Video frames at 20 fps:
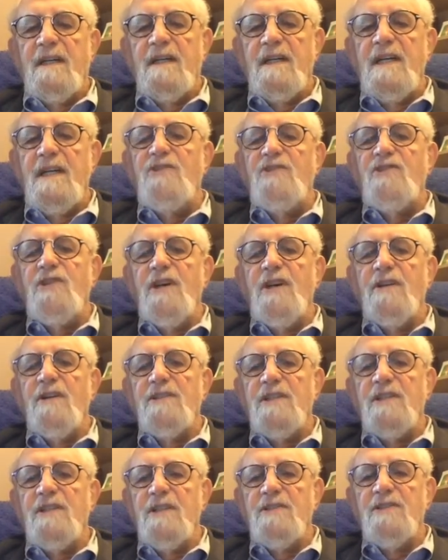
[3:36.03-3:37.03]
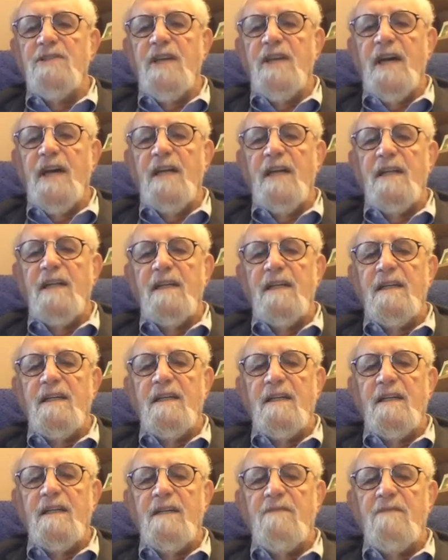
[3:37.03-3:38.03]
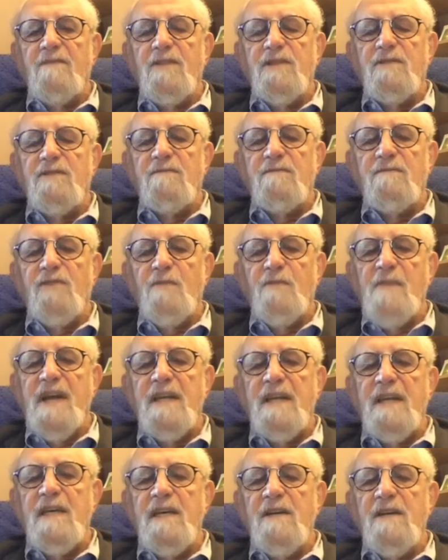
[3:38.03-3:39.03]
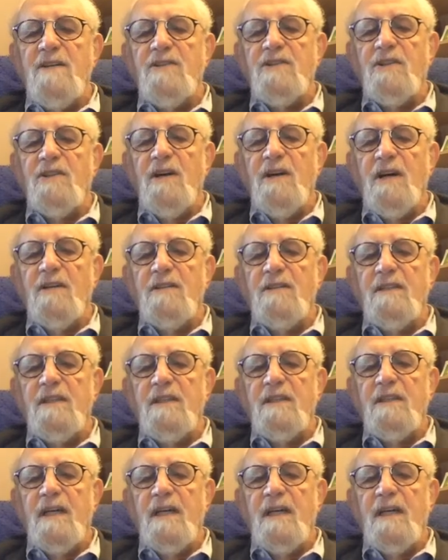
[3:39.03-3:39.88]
each year since then. It was for many years called